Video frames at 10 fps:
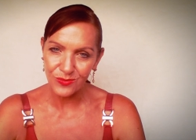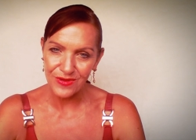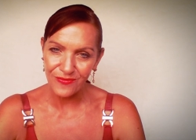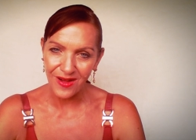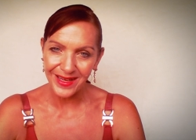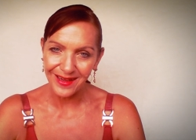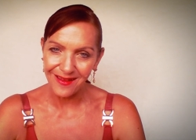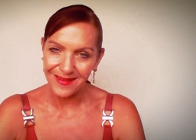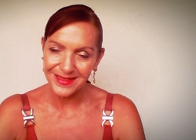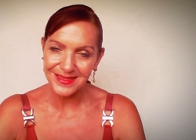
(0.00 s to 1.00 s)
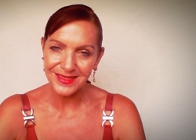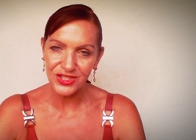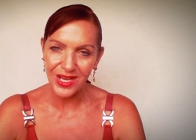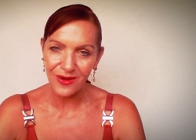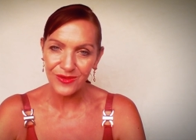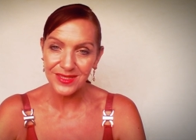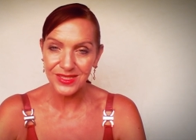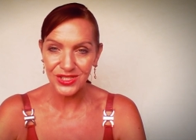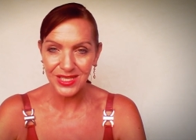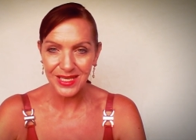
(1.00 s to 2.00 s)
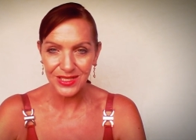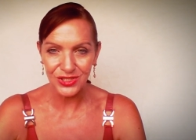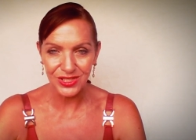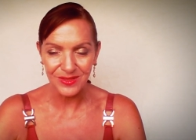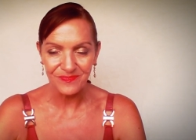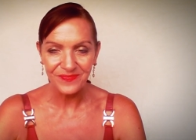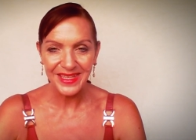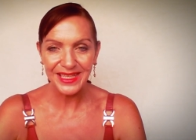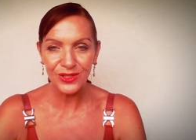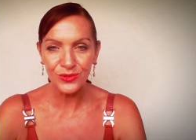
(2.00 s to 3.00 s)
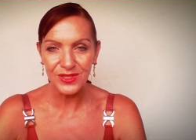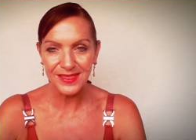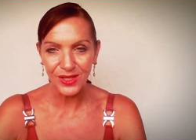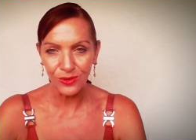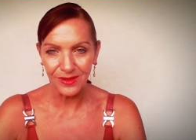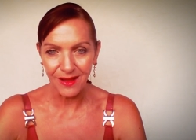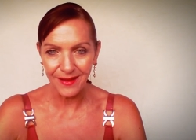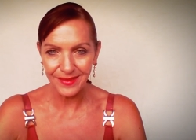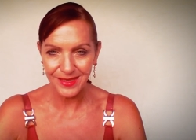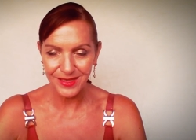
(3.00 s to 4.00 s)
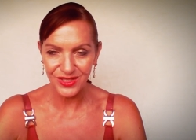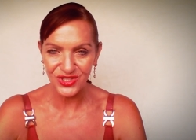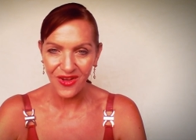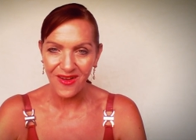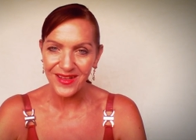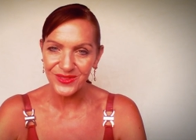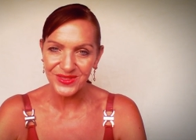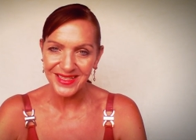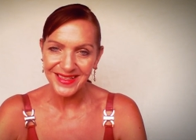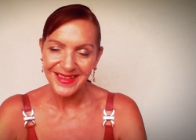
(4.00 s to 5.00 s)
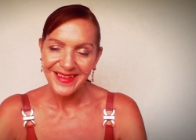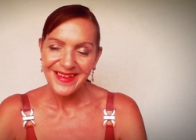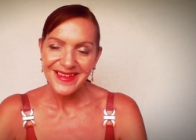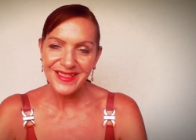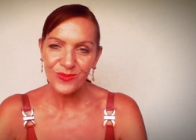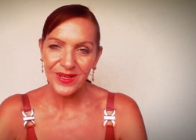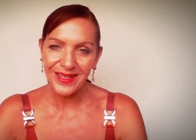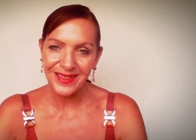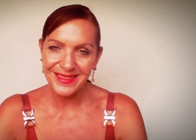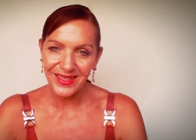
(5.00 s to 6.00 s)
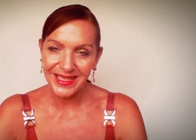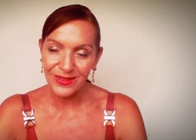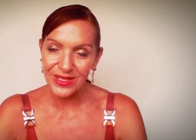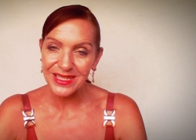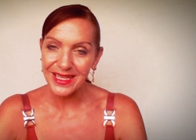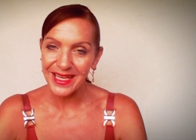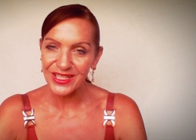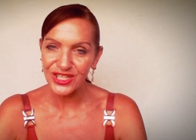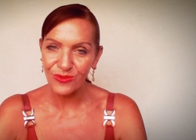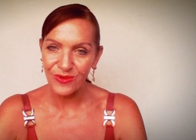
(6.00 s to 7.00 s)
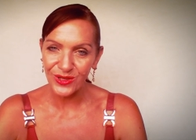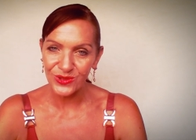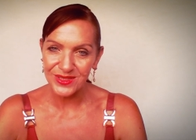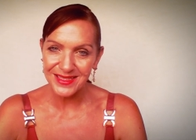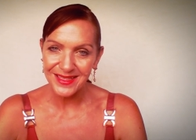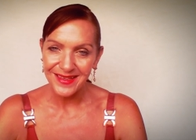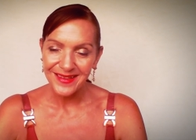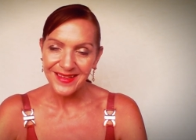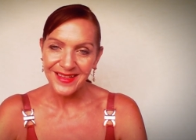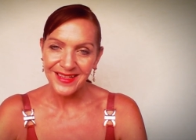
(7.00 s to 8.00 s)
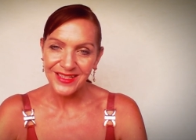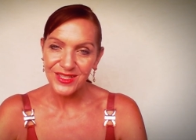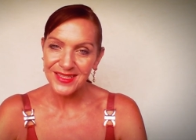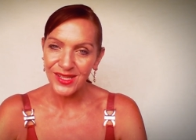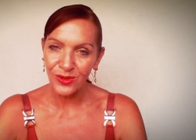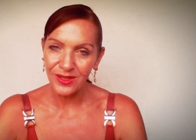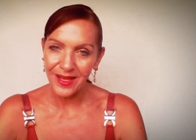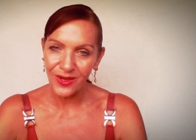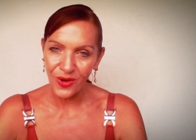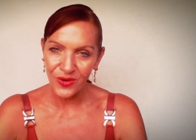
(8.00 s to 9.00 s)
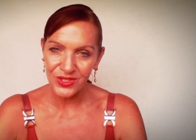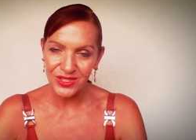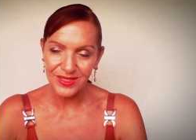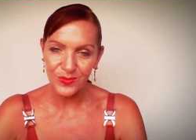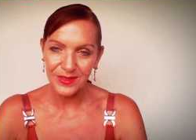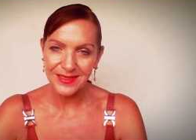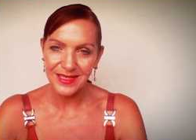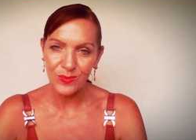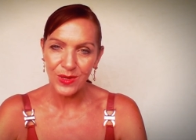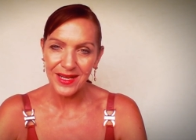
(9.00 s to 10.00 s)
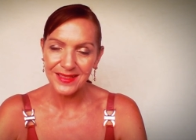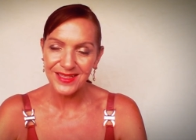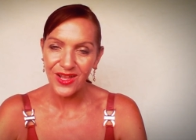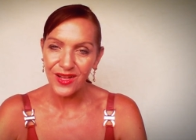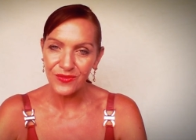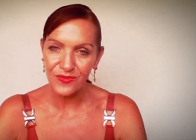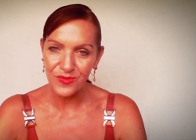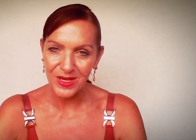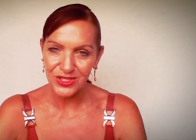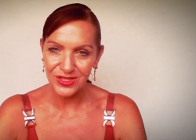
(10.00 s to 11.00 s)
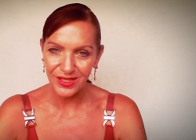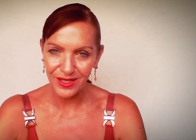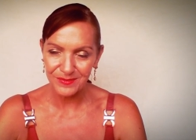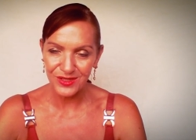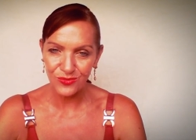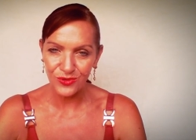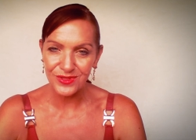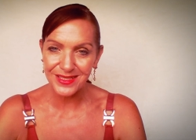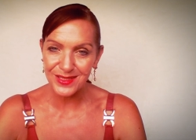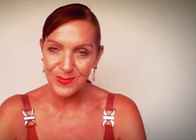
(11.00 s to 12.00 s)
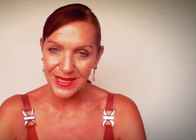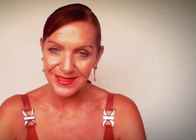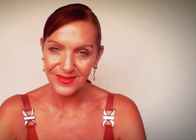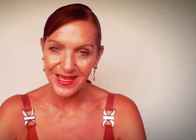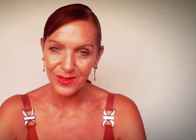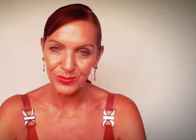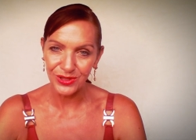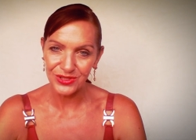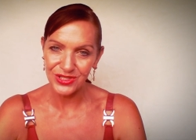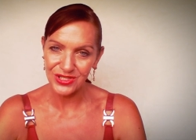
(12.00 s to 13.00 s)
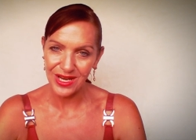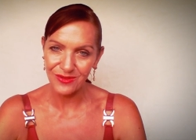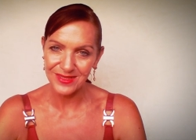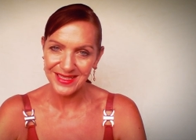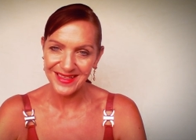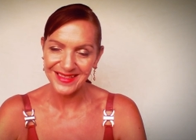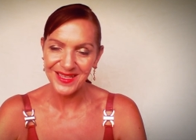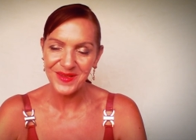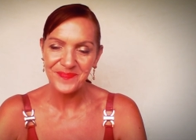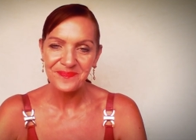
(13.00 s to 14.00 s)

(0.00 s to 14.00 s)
revitalize the chakras, the chi energy, heal the soul light, the inner child, as well as I can read the Akashic records, uh, your soul light origin, as well as any past life information that comes through. It just depends on how blocked your chakras are, yeah?